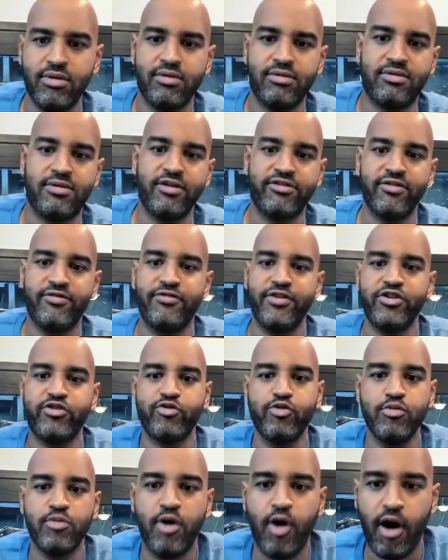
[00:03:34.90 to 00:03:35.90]
does a fish
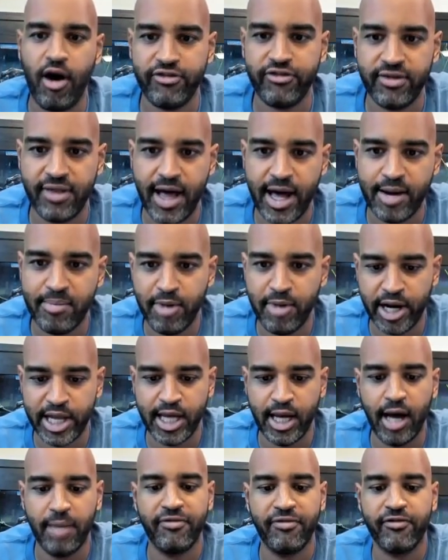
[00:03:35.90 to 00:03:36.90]
room cost a lot of money
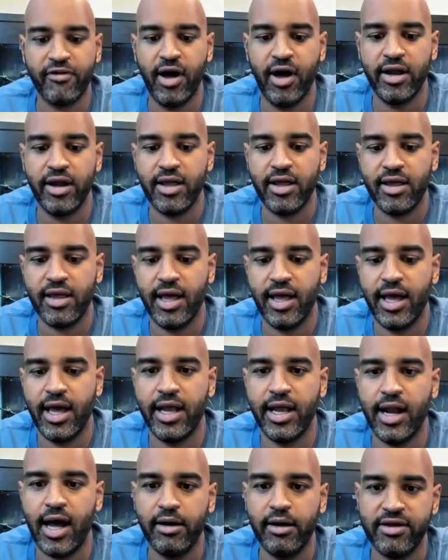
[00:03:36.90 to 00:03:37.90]
up front? And
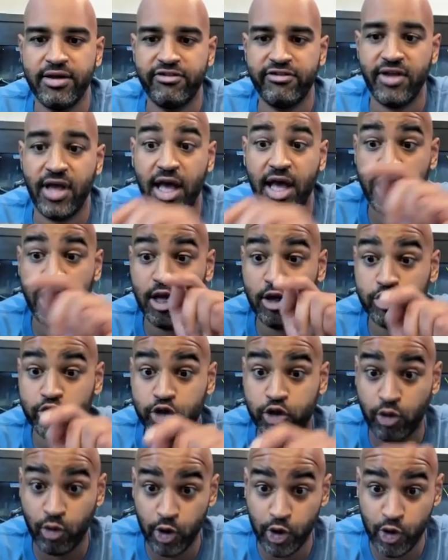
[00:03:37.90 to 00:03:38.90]
I'm gonna say
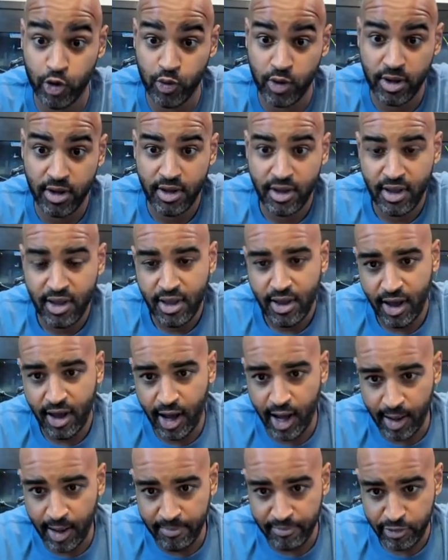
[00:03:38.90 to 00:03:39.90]
true.
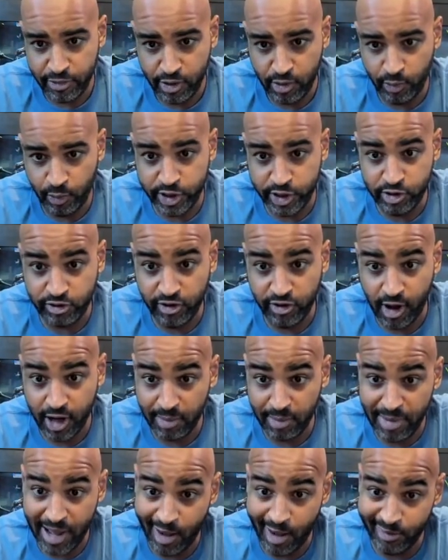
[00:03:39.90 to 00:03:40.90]
When you talk
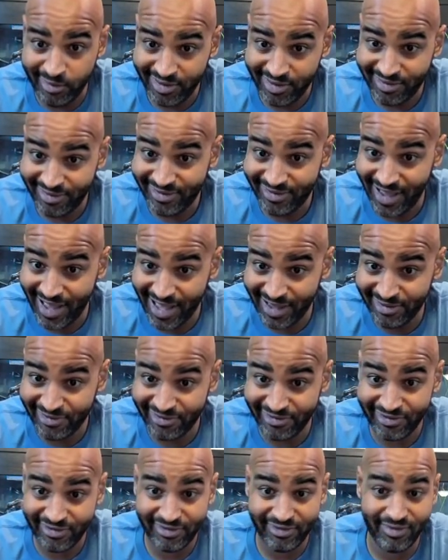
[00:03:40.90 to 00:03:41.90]
about
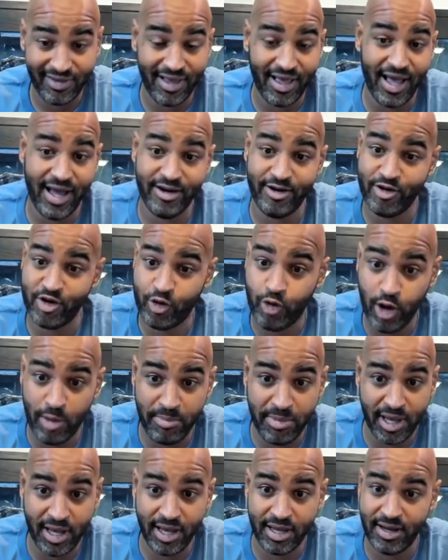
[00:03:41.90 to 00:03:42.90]
tanks and your
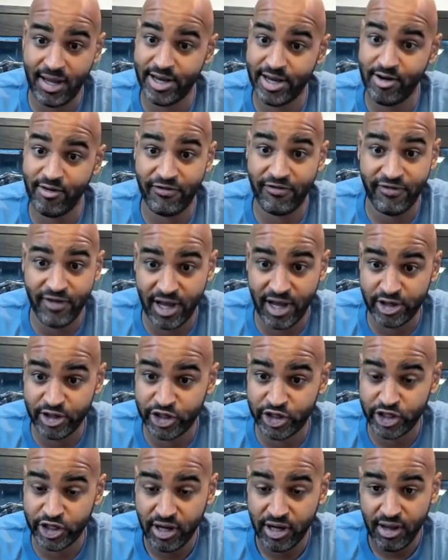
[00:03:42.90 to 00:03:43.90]
equipment and your fish,